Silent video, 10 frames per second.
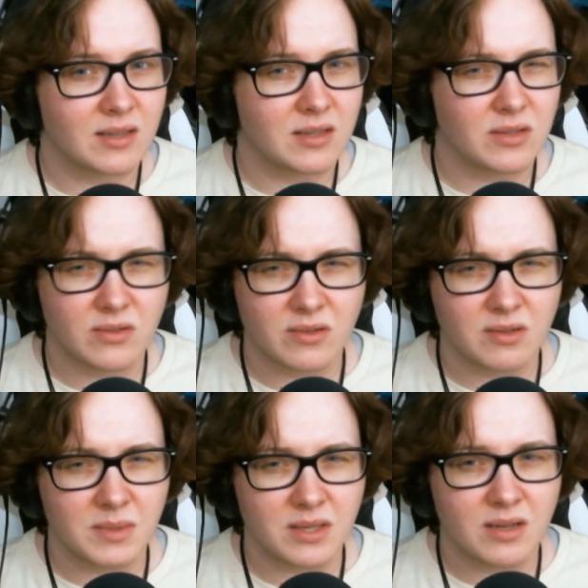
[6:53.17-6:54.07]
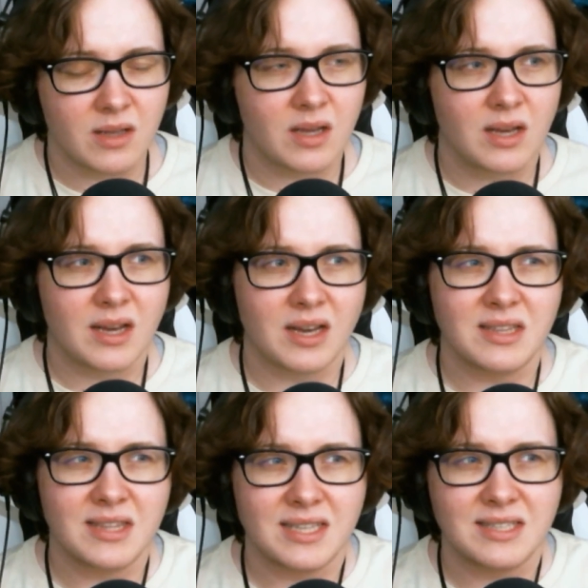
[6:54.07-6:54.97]
You know what I mean?
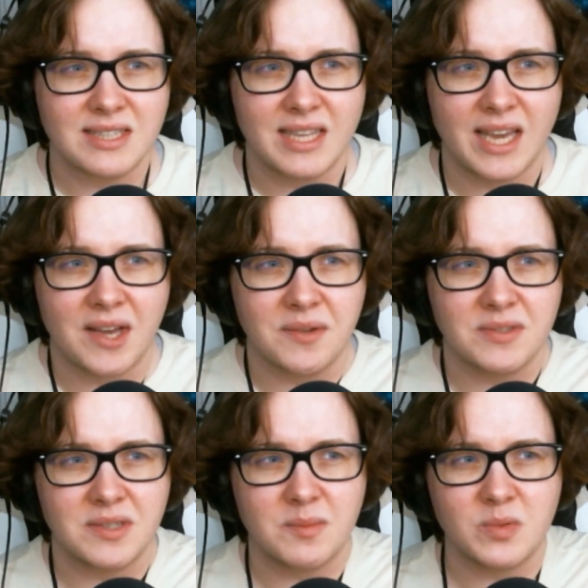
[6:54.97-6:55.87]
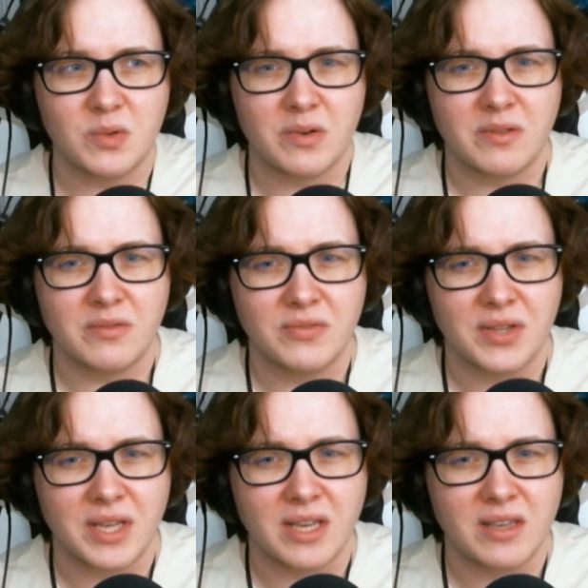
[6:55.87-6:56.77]
Unless they have some sort of
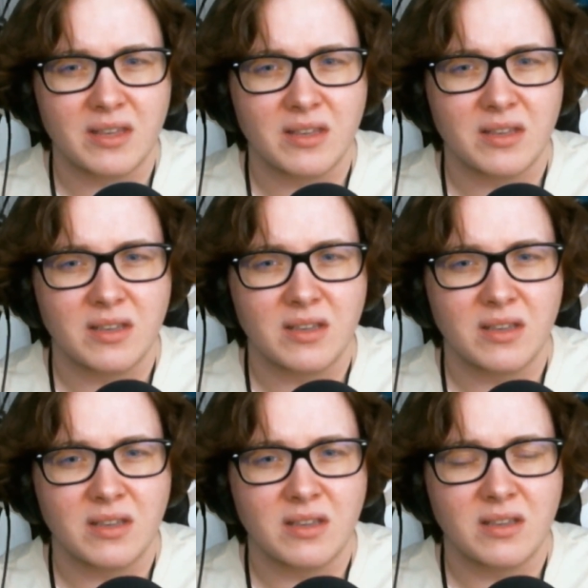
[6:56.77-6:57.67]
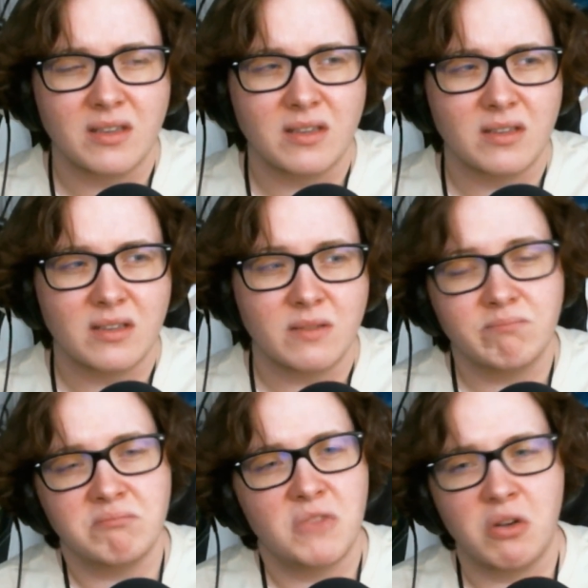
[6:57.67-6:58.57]
like,
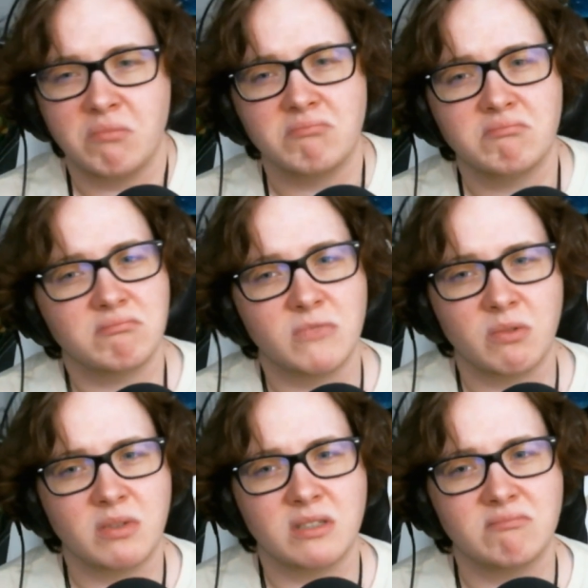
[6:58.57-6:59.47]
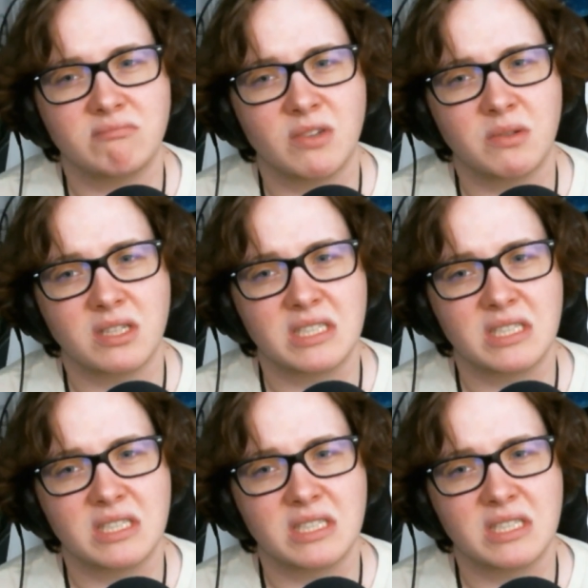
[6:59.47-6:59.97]
no one does